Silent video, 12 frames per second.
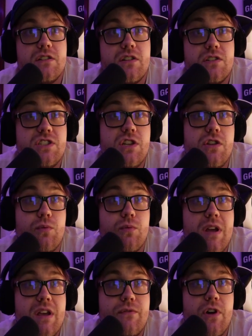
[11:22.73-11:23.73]
to the
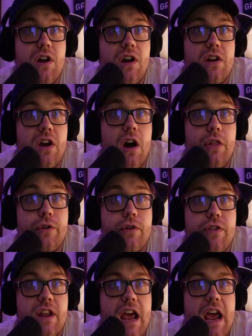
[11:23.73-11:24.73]
graveyard other
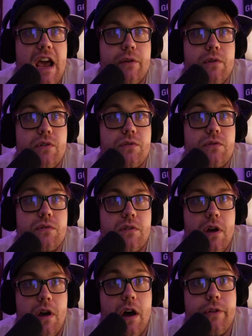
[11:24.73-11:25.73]
than
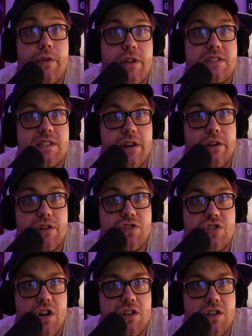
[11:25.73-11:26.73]
Sarians
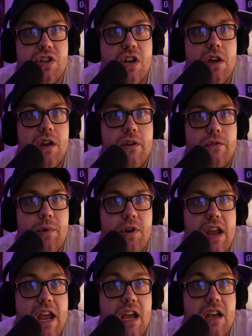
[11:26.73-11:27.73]
Charge from your
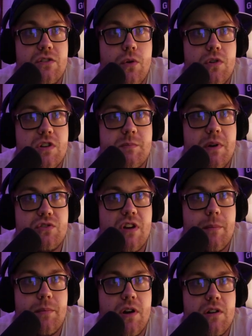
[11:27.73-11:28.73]
hand or spell
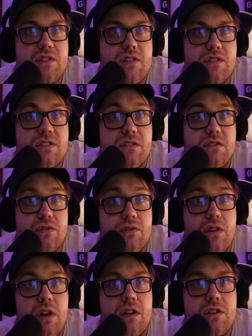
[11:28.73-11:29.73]
trap card to
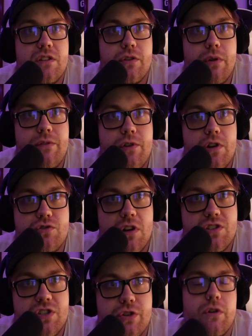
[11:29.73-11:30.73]
the graveyard, draw
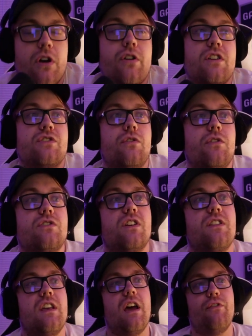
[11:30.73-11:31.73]
2. Okay, so it looks
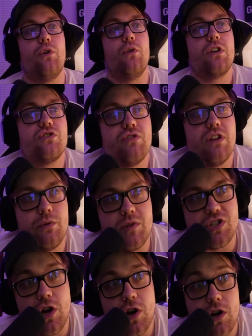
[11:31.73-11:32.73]
like they have an orchestrated
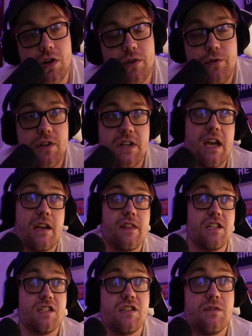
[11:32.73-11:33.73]
return for the deck.
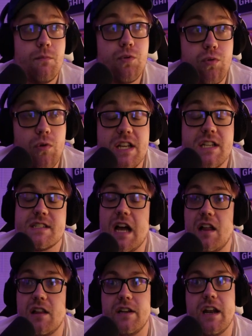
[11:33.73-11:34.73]
That's pretty
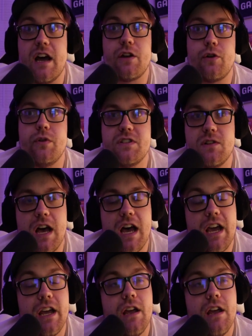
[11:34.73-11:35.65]
solid, not going to lie.